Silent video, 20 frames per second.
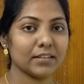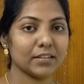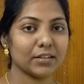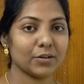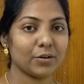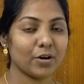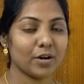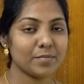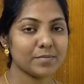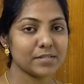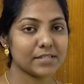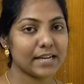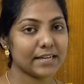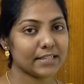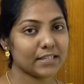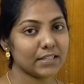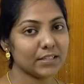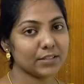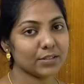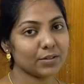crops that
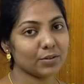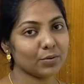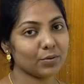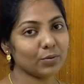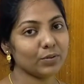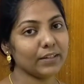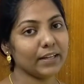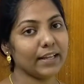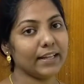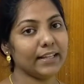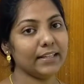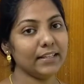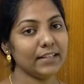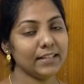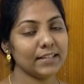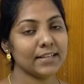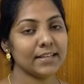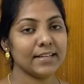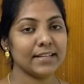are grown in